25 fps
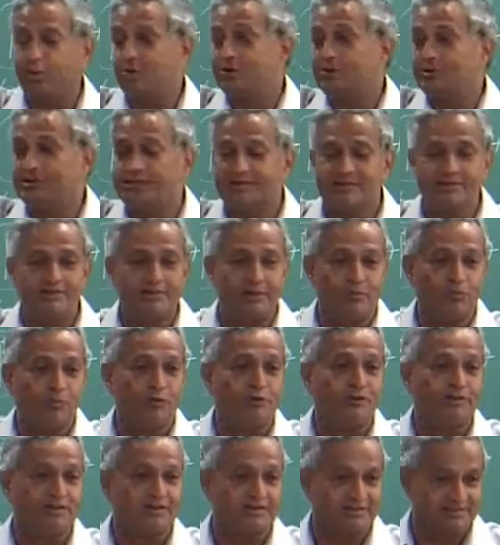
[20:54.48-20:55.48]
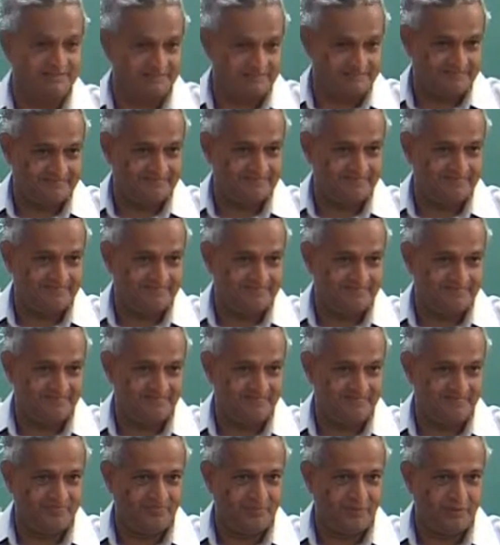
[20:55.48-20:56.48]
rotor is supporting.
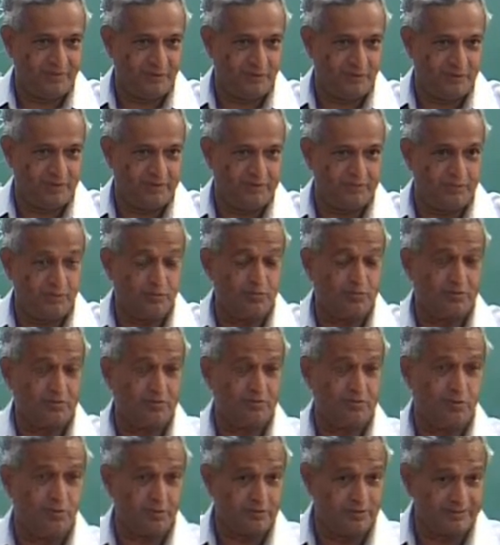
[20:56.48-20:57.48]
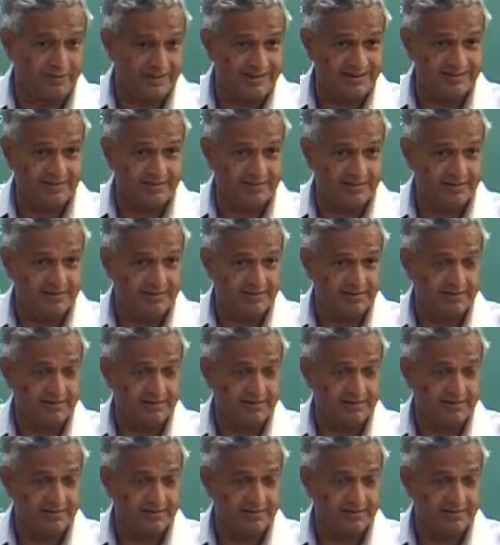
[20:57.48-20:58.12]
Okay. If you put more weight,